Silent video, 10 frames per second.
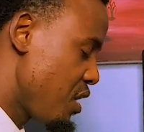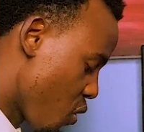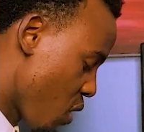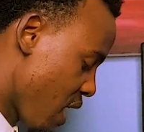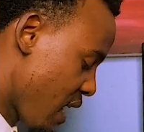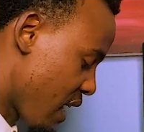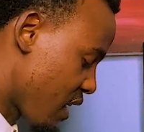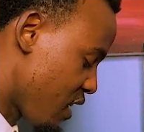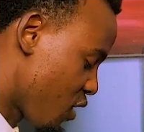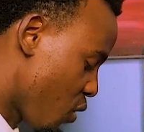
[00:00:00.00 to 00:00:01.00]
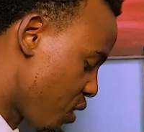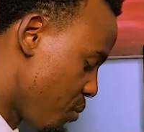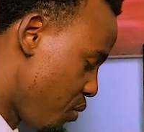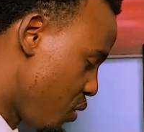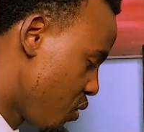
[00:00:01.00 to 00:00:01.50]
Go ahead and click on the
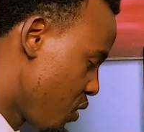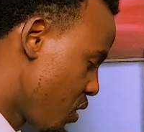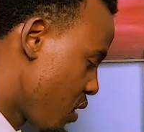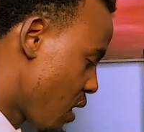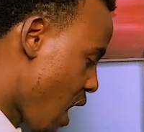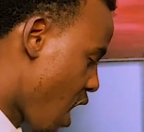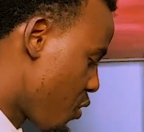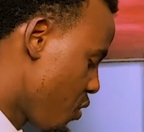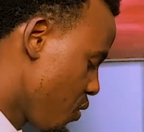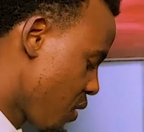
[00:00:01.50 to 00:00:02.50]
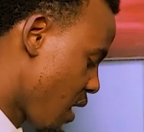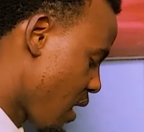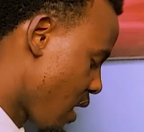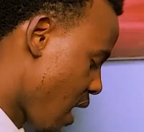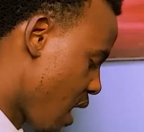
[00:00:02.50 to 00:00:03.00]
blue arrow
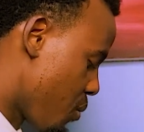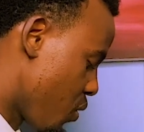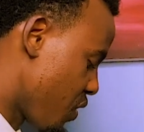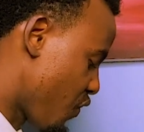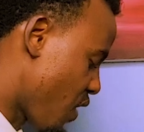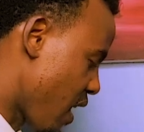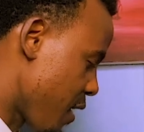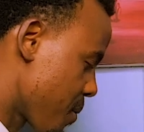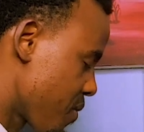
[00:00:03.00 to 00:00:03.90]
and modify.